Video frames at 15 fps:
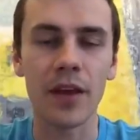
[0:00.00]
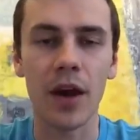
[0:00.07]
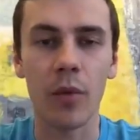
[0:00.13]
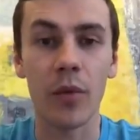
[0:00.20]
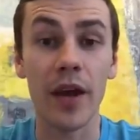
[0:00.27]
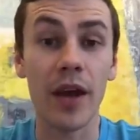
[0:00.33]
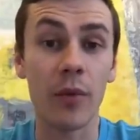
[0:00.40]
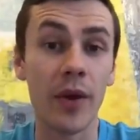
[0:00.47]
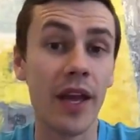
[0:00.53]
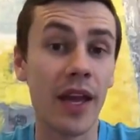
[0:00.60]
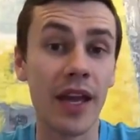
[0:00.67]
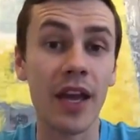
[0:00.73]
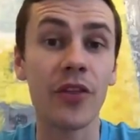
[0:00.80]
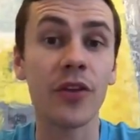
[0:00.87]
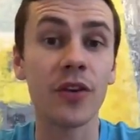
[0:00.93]
we
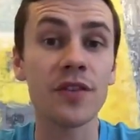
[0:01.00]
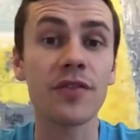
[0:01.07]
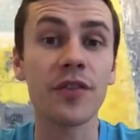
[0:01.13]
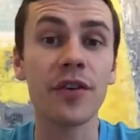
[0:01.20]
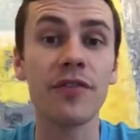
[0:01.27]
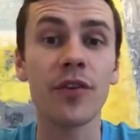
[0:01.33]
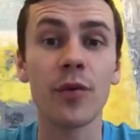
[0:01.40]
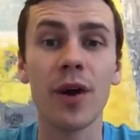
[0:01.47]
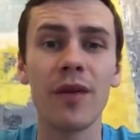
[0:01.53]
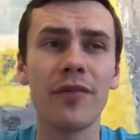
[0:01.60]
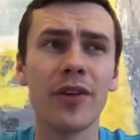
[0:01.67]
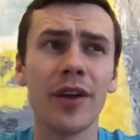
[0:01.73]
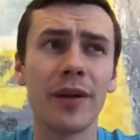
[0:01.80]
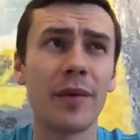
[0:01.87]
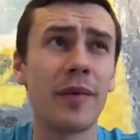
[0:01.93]
can get those for you if they want.
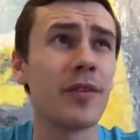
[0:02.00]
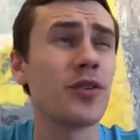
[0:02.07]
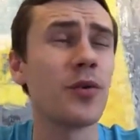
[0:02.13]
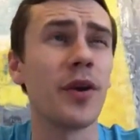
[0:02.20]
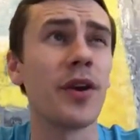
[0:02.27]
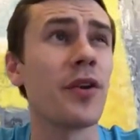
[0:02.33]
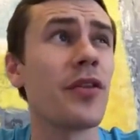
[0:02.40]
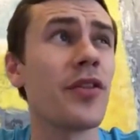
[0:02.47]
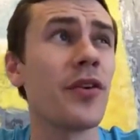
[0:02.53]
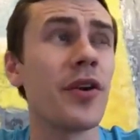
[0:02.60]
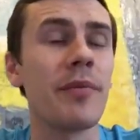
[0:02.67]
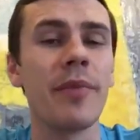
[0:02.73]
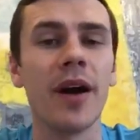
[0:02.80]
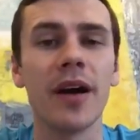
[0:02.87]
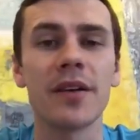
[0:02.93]
They're like maybe 20 or 30
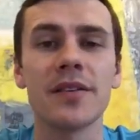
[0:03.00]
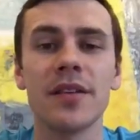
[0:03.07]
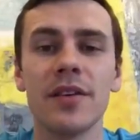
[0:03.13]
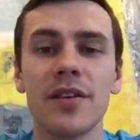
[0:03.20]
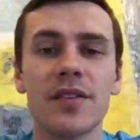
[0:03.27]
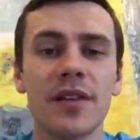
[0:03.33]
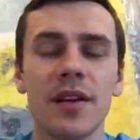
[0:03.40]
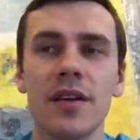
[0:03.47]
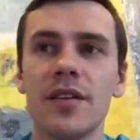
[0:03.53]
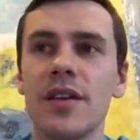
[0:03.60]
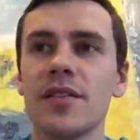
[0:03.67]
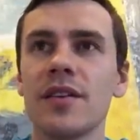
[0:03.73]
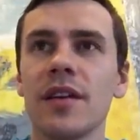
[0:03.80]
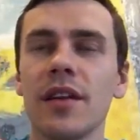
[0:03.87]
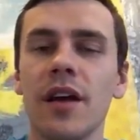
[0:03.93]
bucks. And there's a